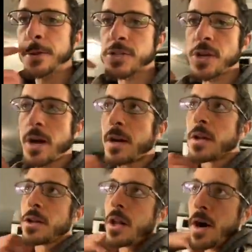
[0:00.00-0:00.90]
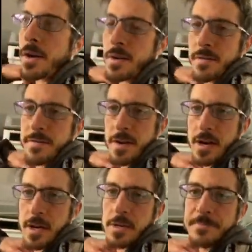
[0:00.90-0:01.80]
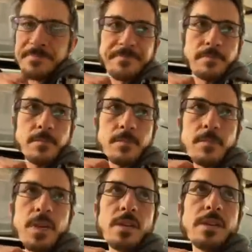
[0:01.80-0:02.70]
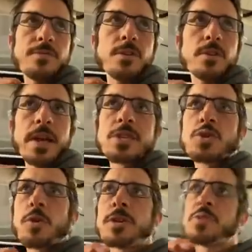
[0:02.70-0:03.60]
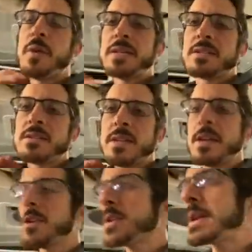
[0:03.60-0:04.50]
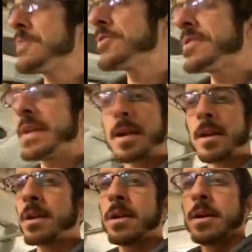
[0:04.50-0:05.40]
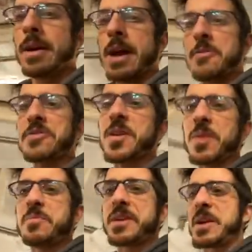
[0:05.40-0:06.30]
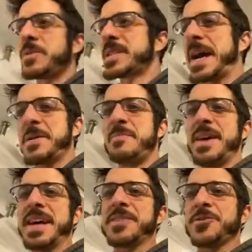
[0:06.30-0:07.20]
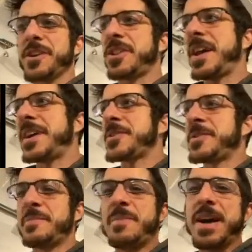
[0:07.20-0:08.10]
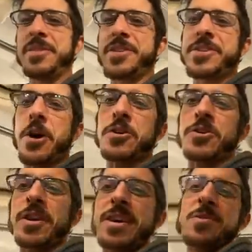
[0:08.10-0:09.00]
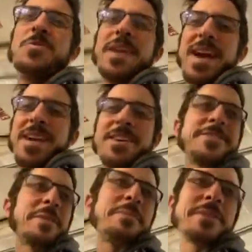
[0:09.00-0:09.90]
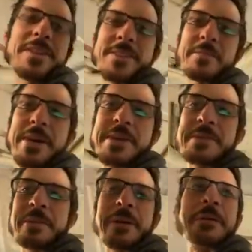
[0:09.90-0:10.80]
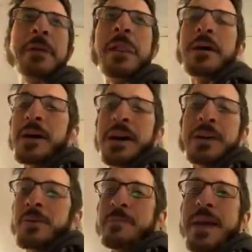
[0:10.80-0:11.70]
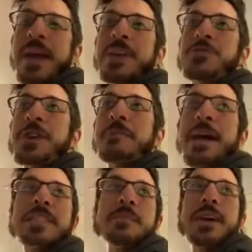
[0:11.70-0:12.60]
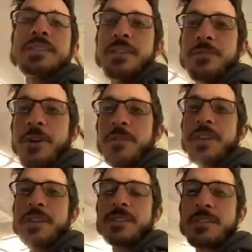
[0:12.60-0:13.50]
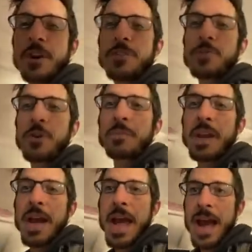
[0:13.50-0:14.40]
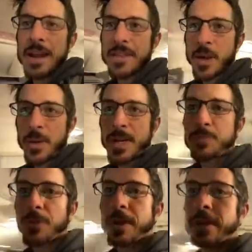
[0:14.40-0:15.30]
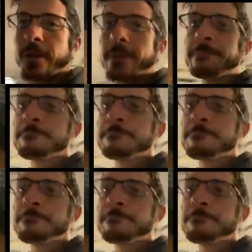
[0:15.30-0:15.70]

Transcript: There's not a lot of uh, different like storage spaces in here. Everything everything we put in was kind of big. The recliner, the bed, the dog crate. we kind of used up a lot of space, but man, I tried to maximize every all the all the room that I had. I think we did pretty good.